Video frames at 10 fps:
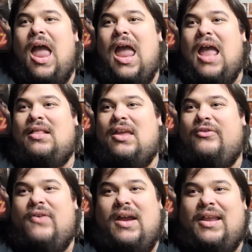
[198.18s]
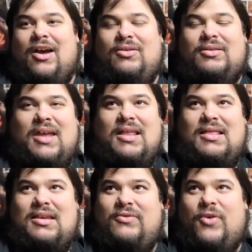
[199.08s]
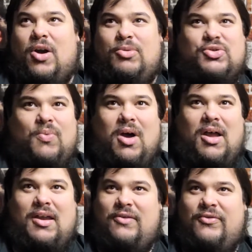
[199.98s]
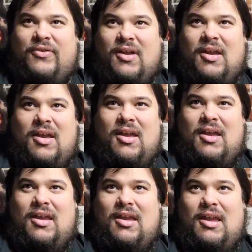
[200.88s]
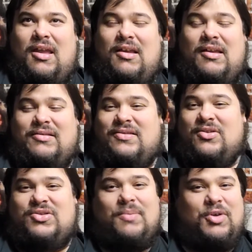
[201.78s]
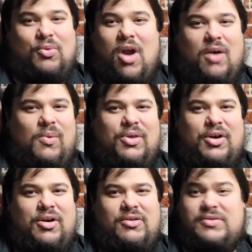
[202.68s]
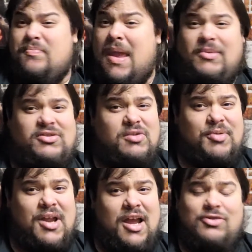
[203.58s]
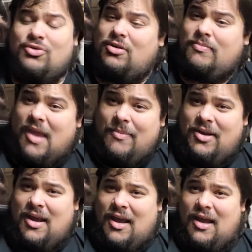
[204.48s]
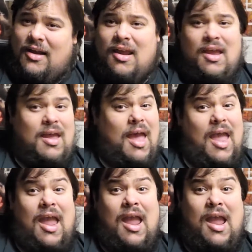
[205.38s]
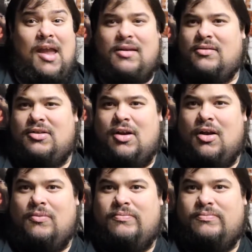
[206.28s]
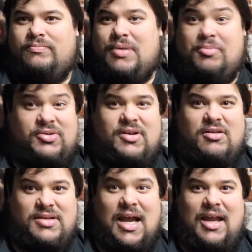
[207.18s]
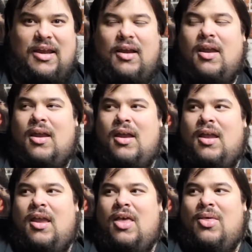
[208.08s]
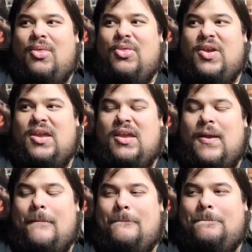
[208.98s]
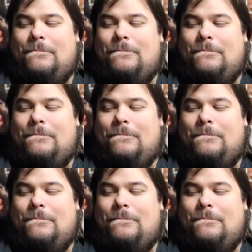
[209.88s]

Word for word: and they find out that the farmer's wife it, it, there's something wrong with her, maybe supernatural, maybe not, and you know people start dying. The